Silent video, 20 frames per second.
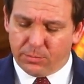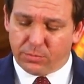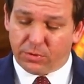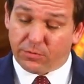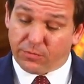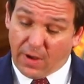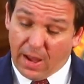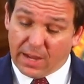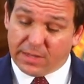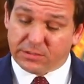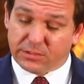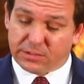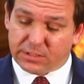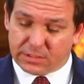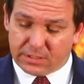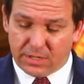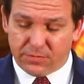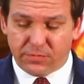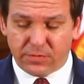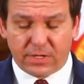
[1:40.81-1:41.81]
provides
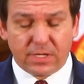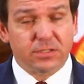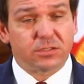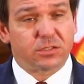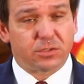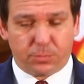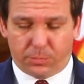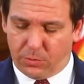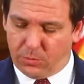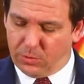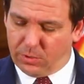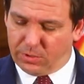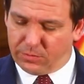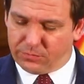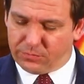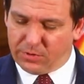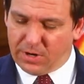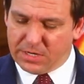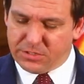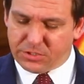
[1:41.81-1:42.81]
significant support
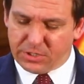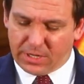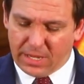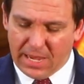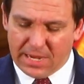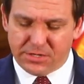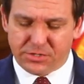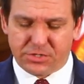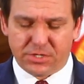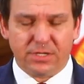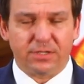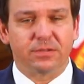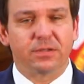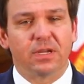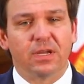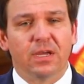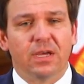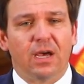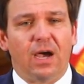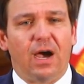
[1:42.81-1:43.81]
for education,